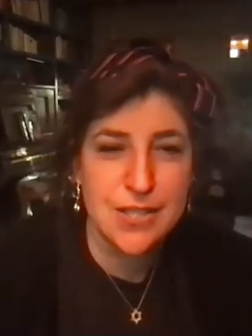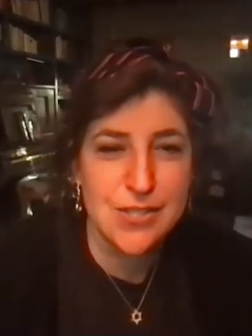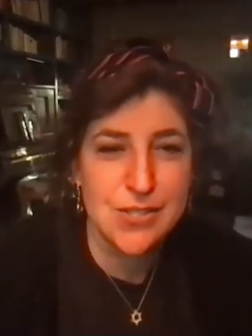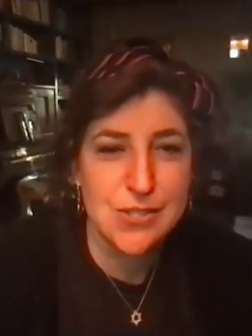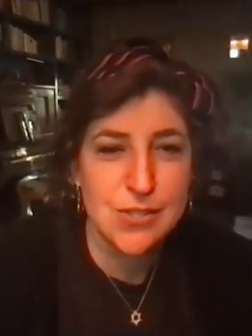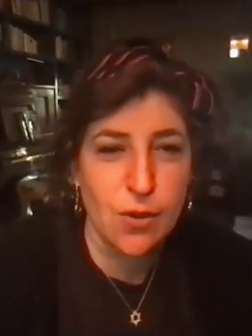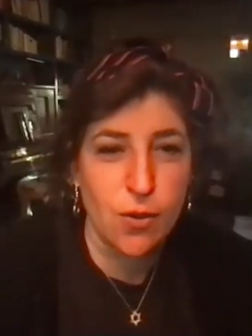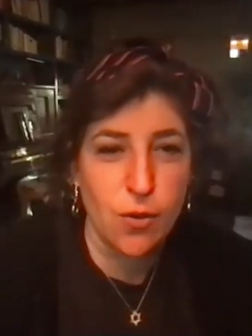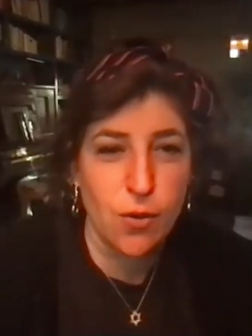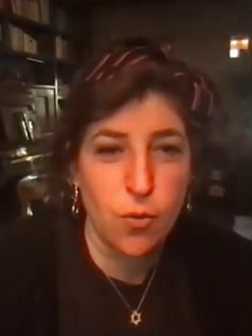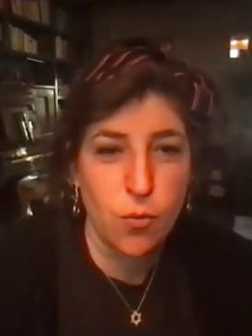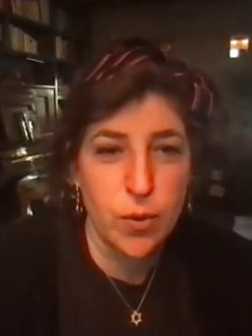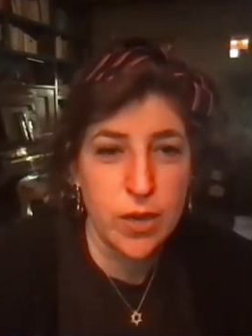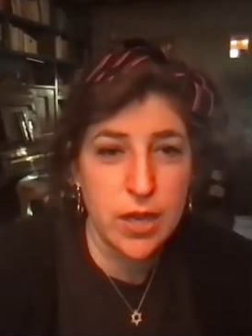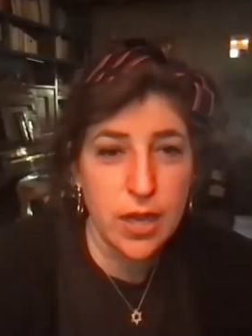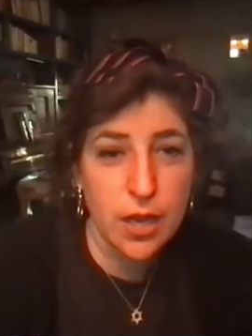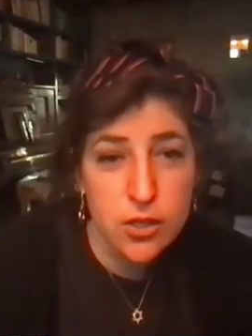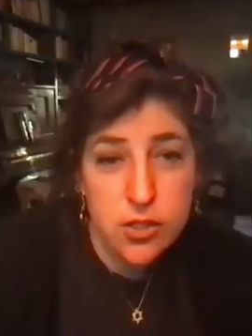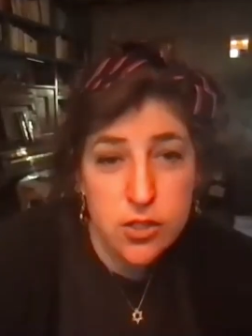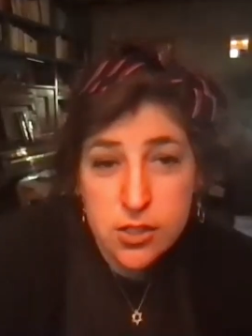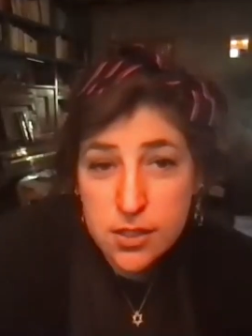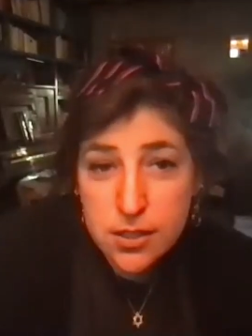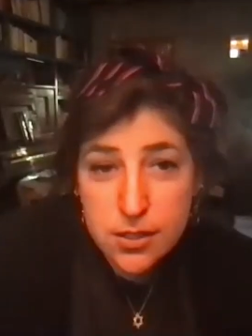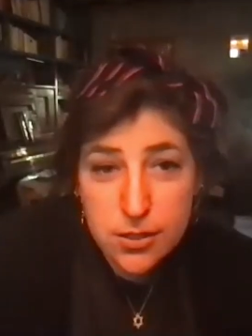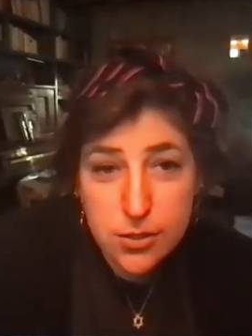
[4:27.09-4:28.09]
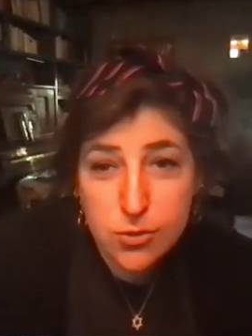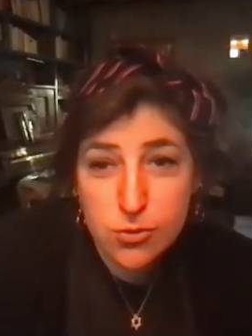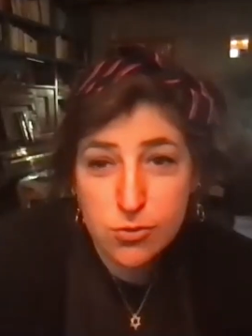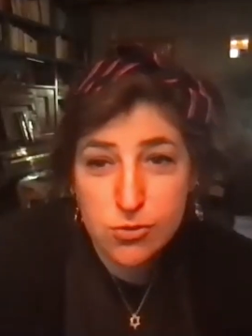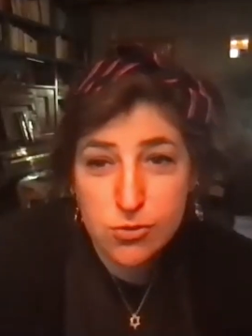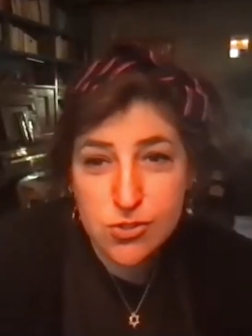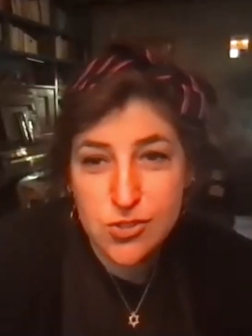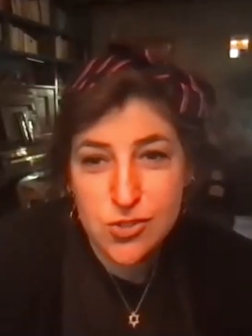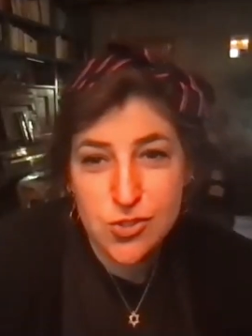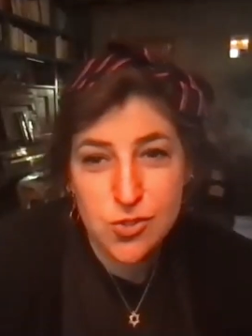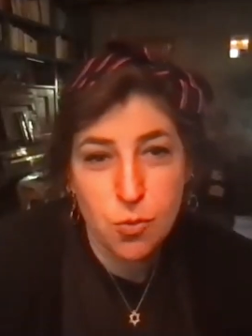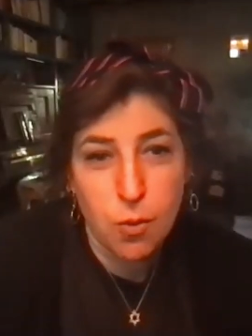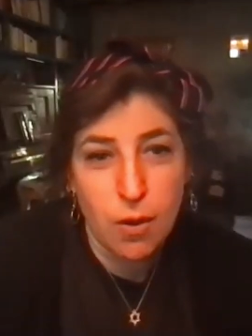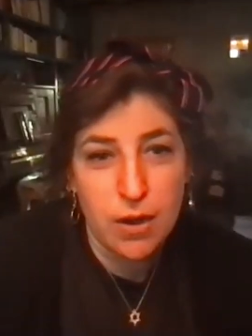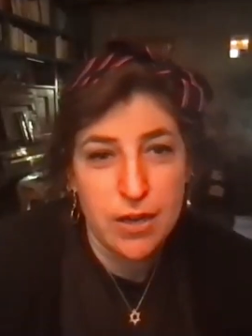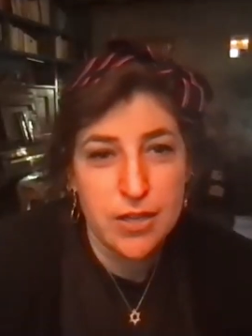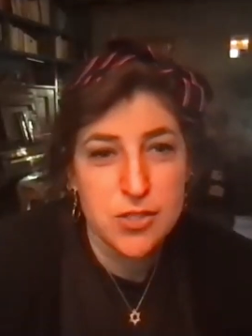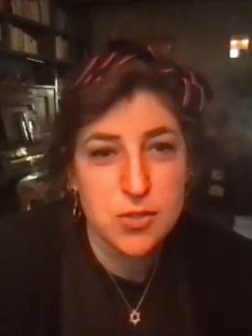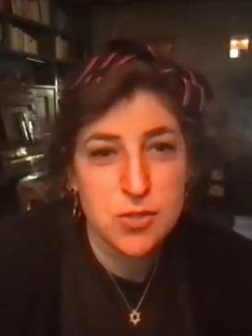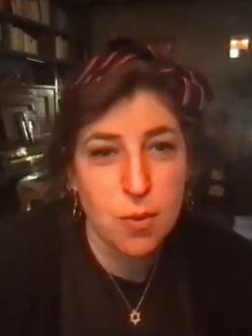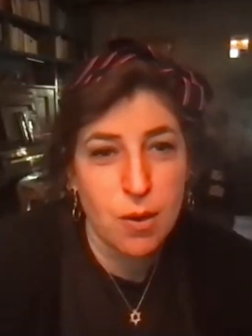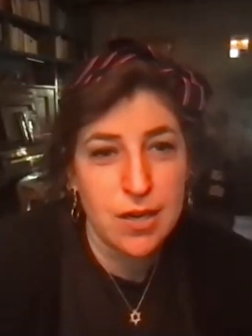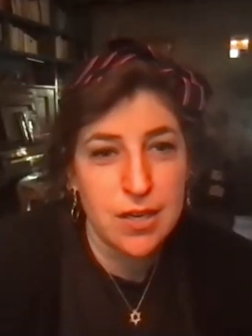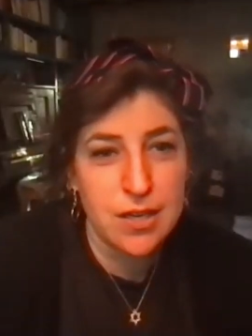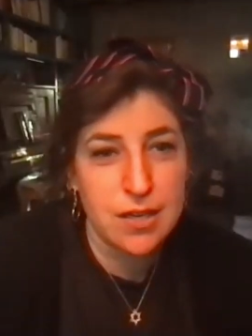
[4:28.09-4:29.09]
So we actually used
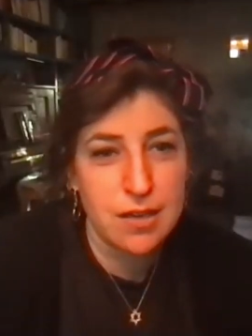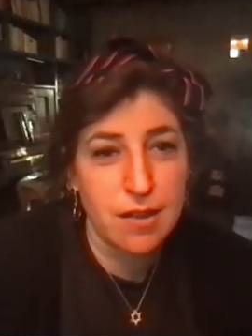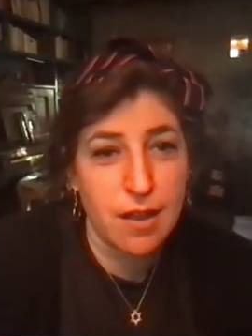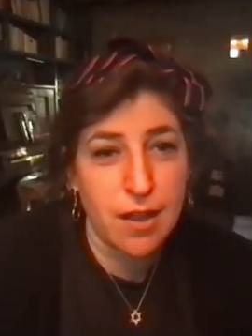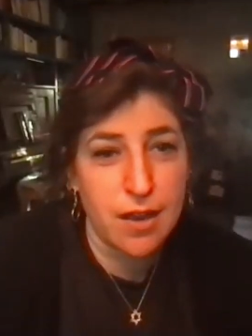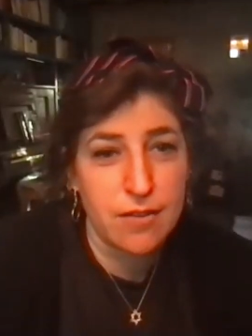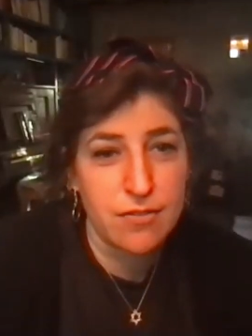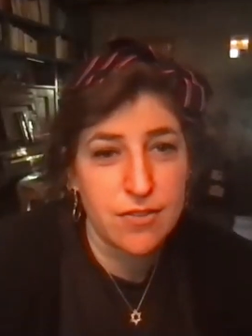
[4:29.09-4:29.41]
2020 to kind